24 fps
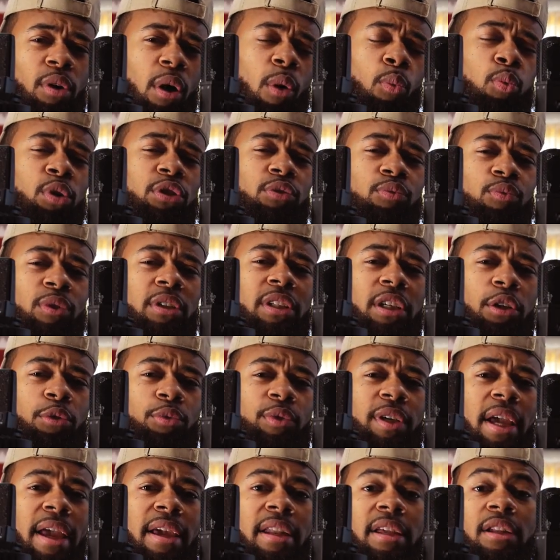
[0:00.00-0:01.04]
was really
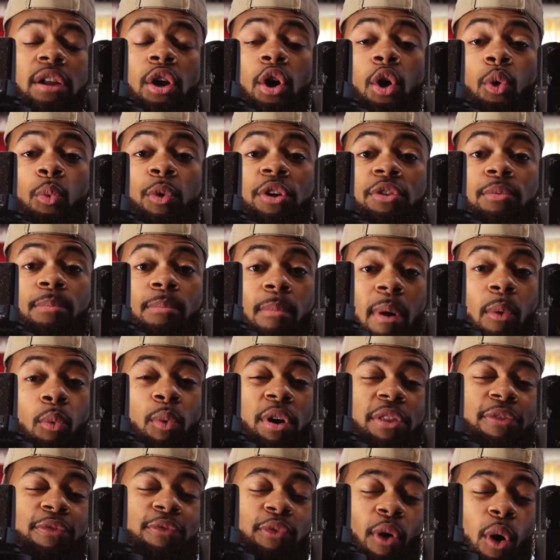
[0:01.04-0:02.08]
created with
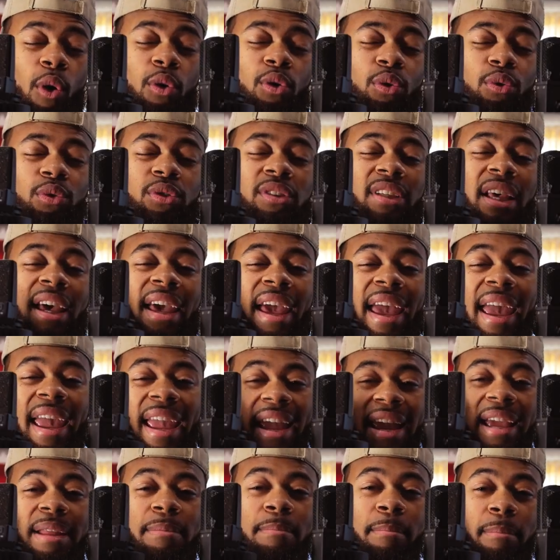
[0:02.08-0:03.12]
with vocals
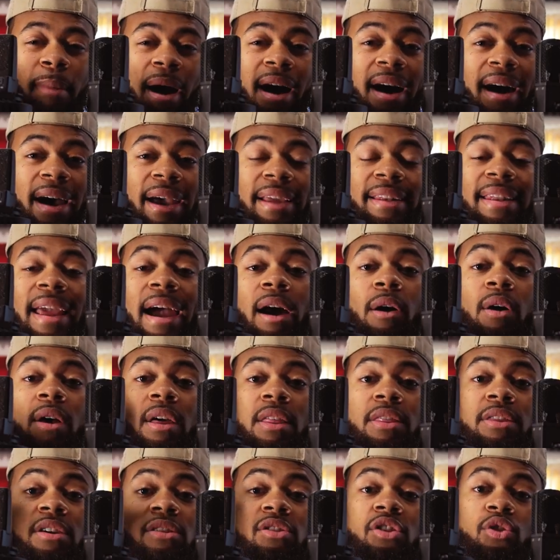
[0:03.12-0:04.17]
in mind. Now,
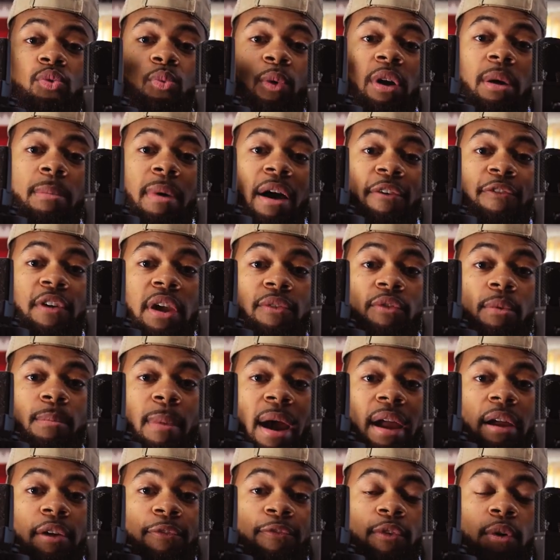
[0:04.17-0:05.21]
this is one of my favorite
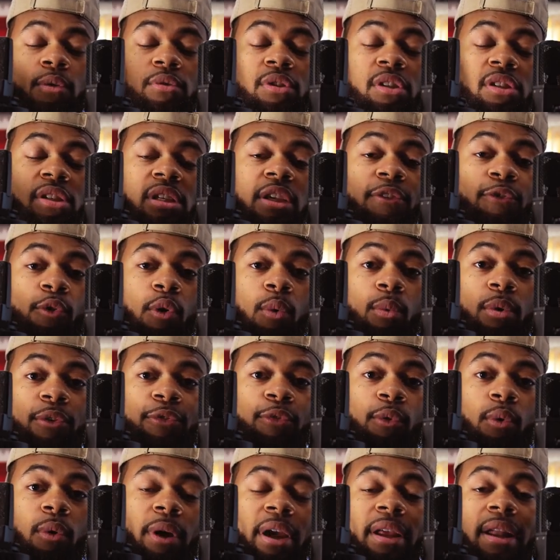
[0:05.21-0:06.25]
microphones, the
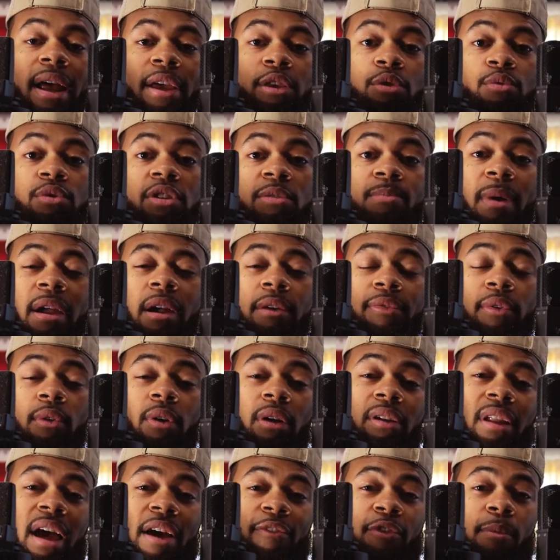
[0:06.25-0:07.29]
C414, and I use this microphone a
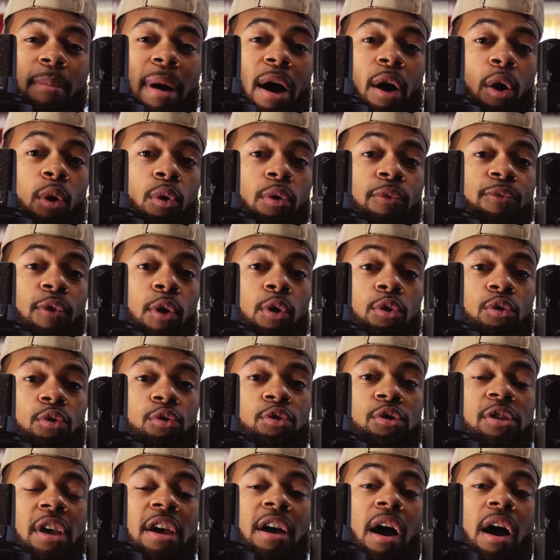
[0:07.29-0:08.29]
lot for my own vocals